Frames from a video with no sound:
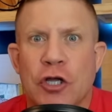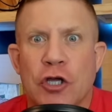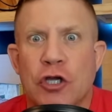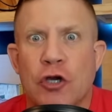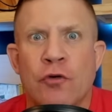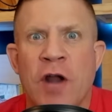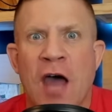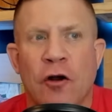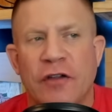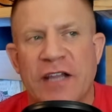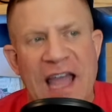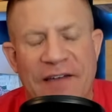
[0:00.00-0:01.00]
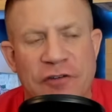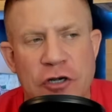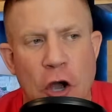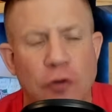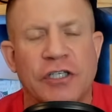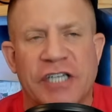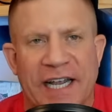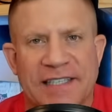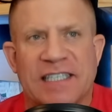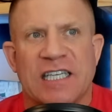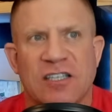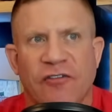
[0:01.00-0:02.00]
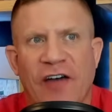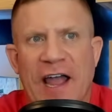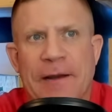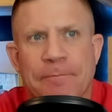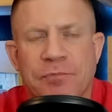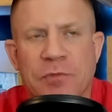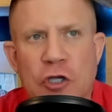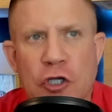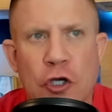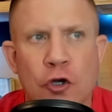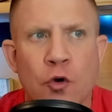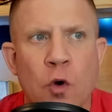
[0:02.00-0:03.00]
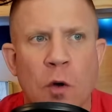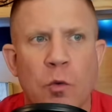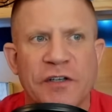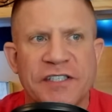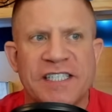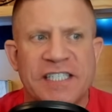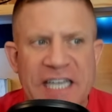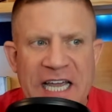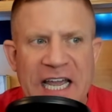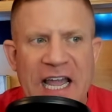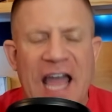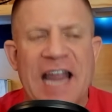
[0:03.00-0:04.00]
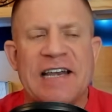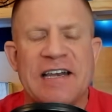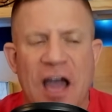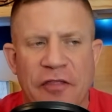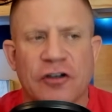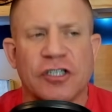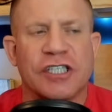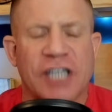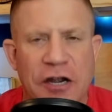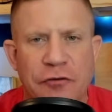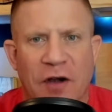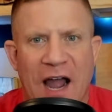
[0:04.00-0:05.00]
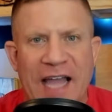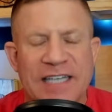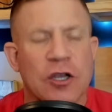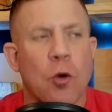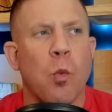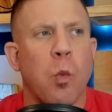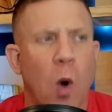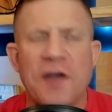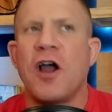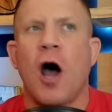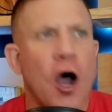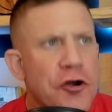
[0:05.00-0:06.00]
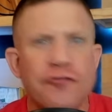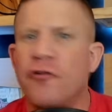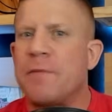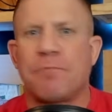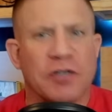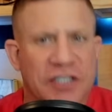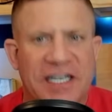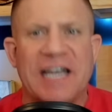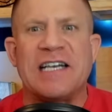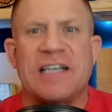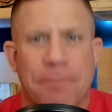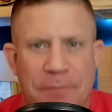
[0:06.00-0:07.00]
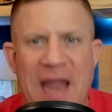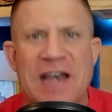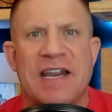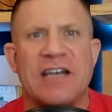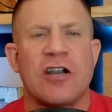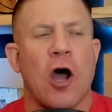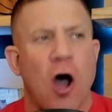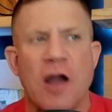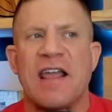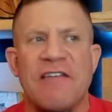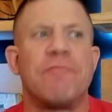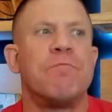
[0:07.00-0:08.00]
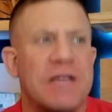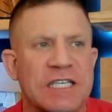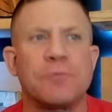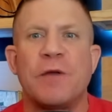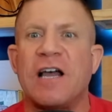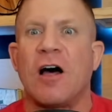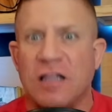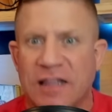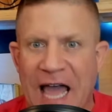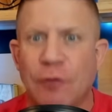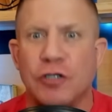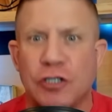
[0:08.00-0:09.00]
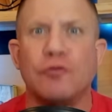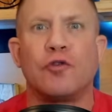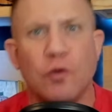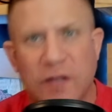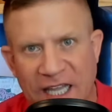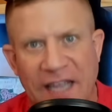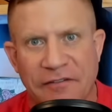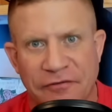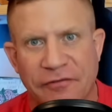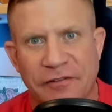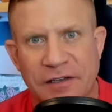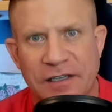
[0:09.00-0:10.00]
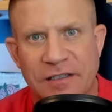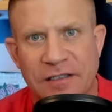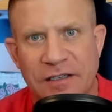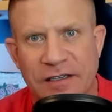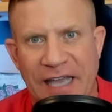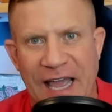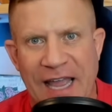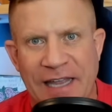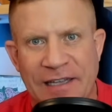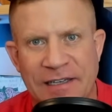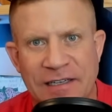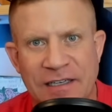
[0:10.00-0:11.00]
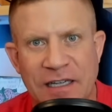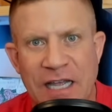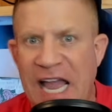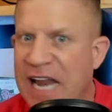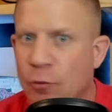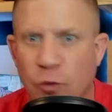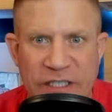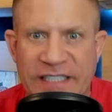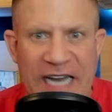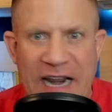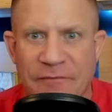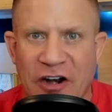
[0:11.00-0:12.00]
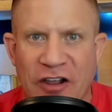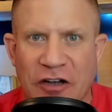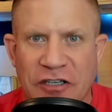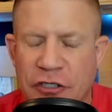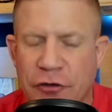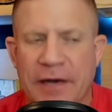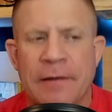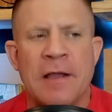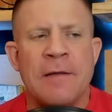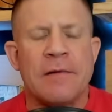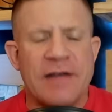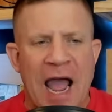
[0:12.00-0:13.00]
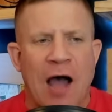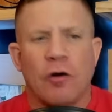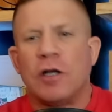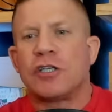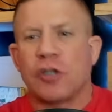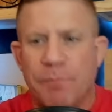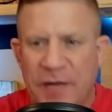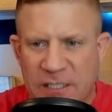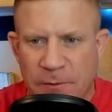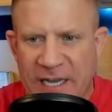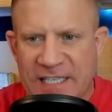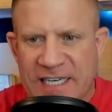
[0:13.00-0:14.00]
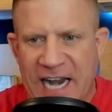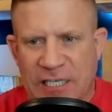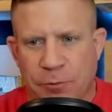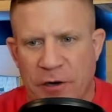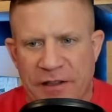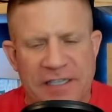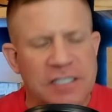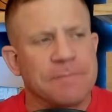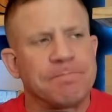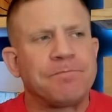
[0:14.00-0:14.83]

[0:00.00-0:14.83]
You not only have no chance in this fight, you will see another sunrise 100% dependent on if Bisping allows you to live, okay? And it wouldn't take him very long to do it. Now, so Bisping is an expert in this.